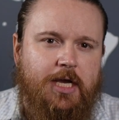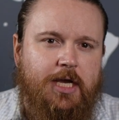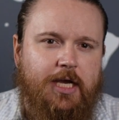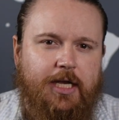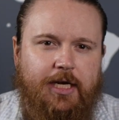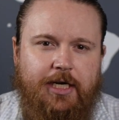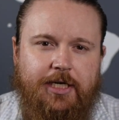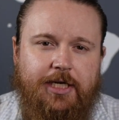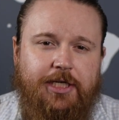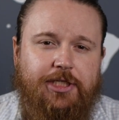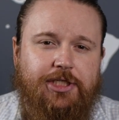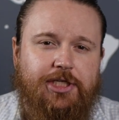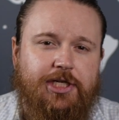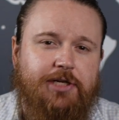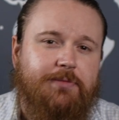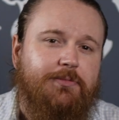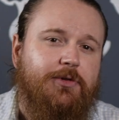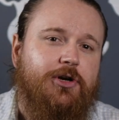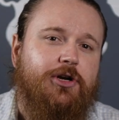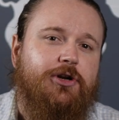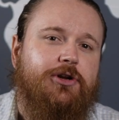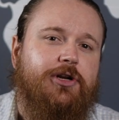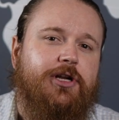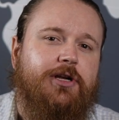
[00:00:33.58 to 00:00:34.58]
In addition to
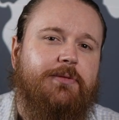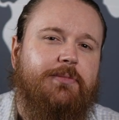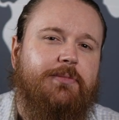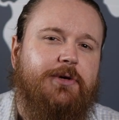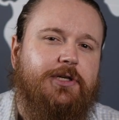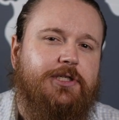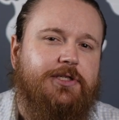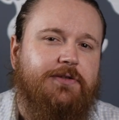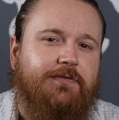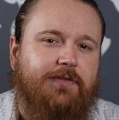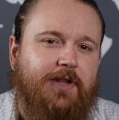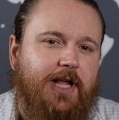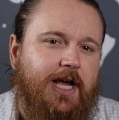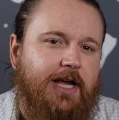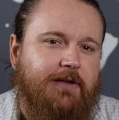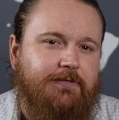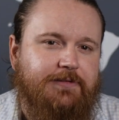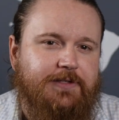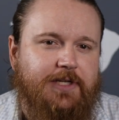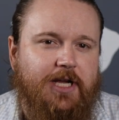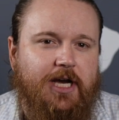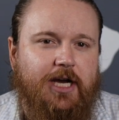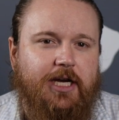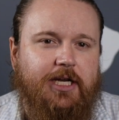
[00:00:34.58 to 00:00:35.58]
murdering a bunch of
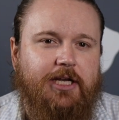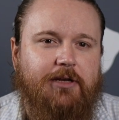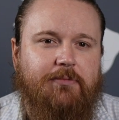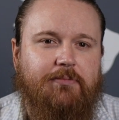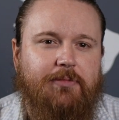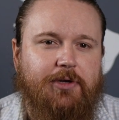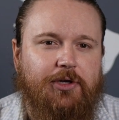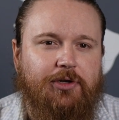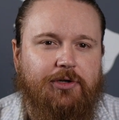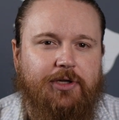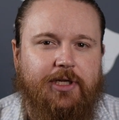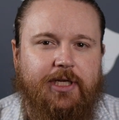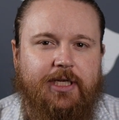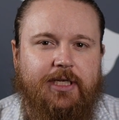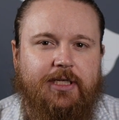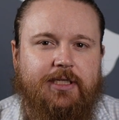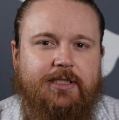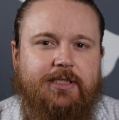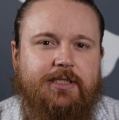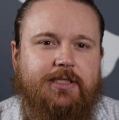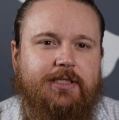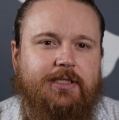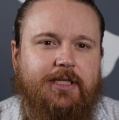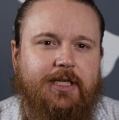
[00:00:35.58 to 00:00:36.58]
livestock and
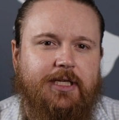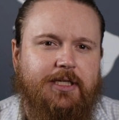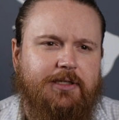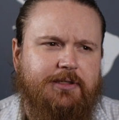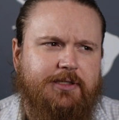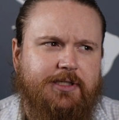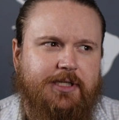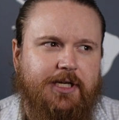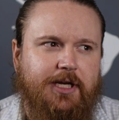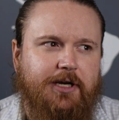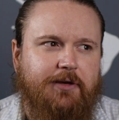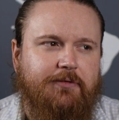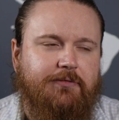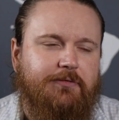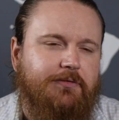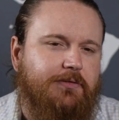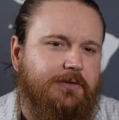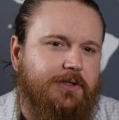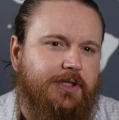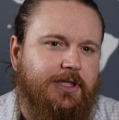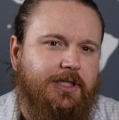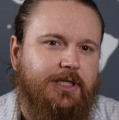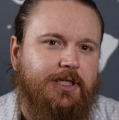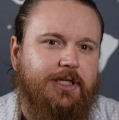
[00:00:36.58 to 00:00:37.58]
buildings and stuff
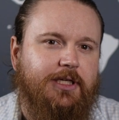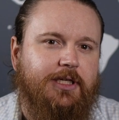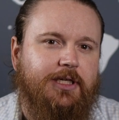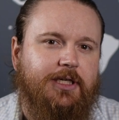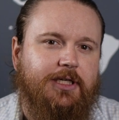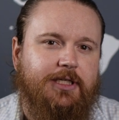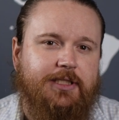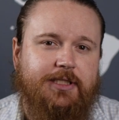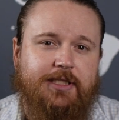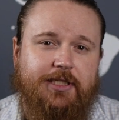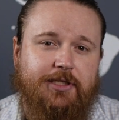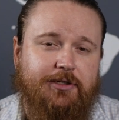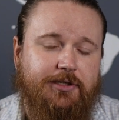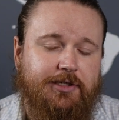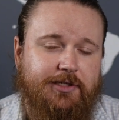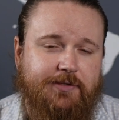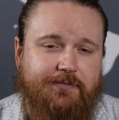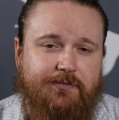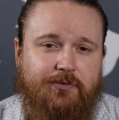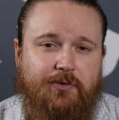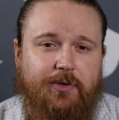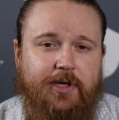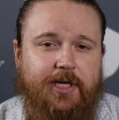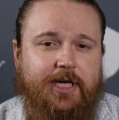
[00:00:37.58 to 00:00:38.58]
in a series
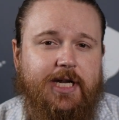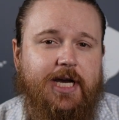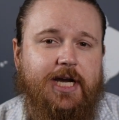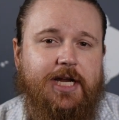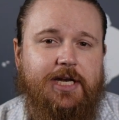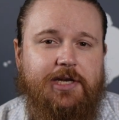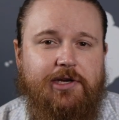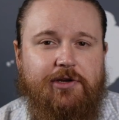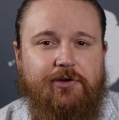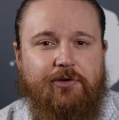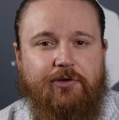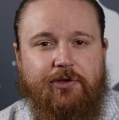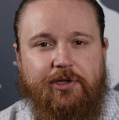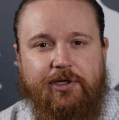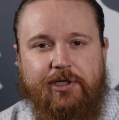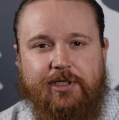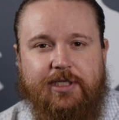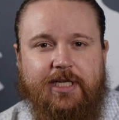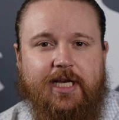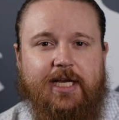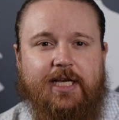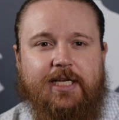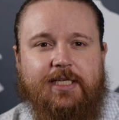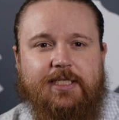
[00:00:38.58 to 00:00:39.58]
of 29 nuclear
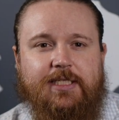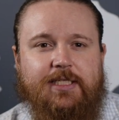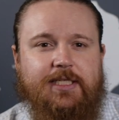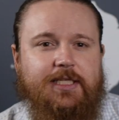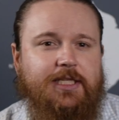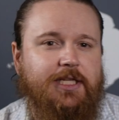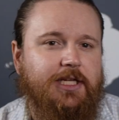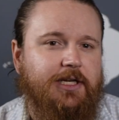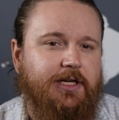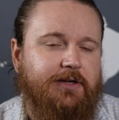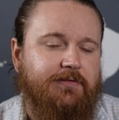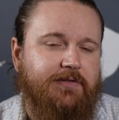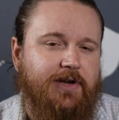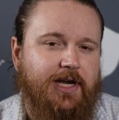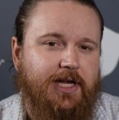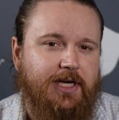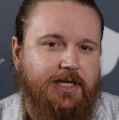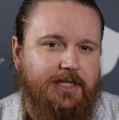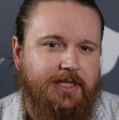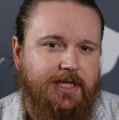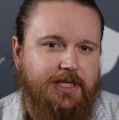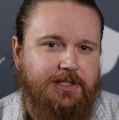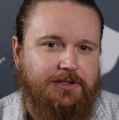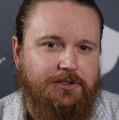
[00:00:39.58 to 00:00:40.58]
tests in the Nevada
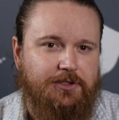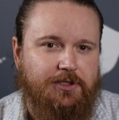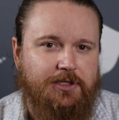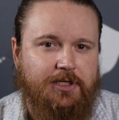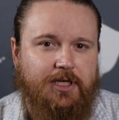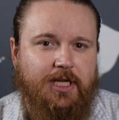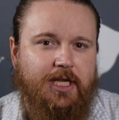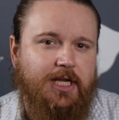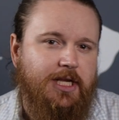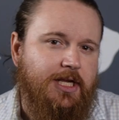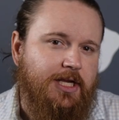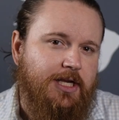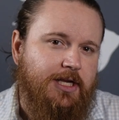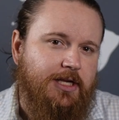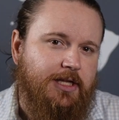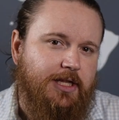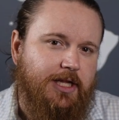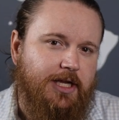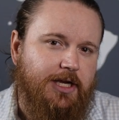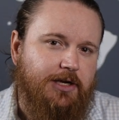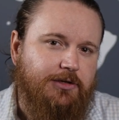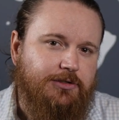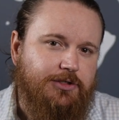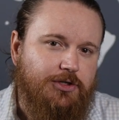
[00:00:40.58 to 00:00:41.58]
desert,
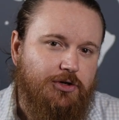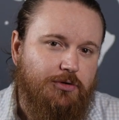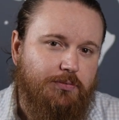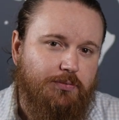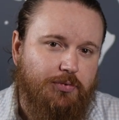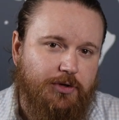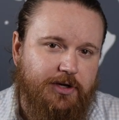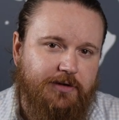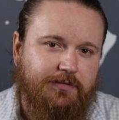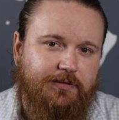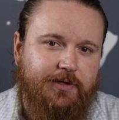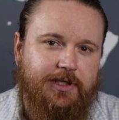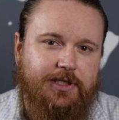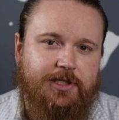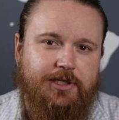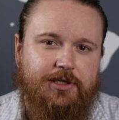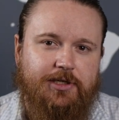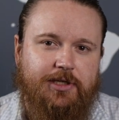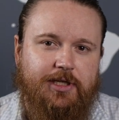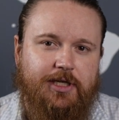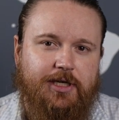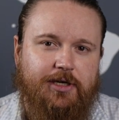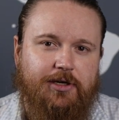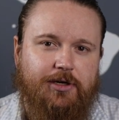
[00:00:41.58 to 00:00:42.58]
they also briefly
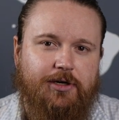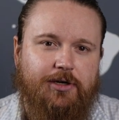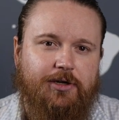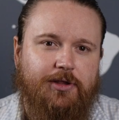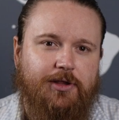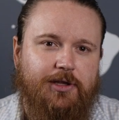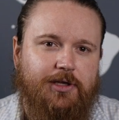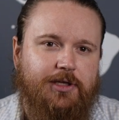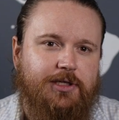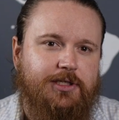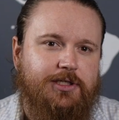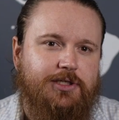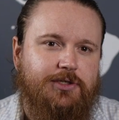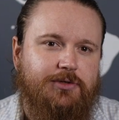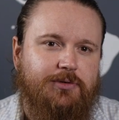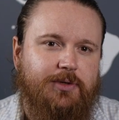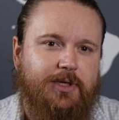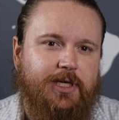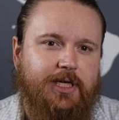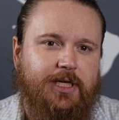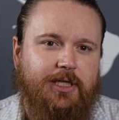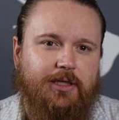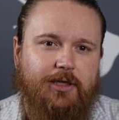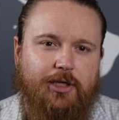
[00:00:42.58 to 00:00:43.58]
turned the Earth into a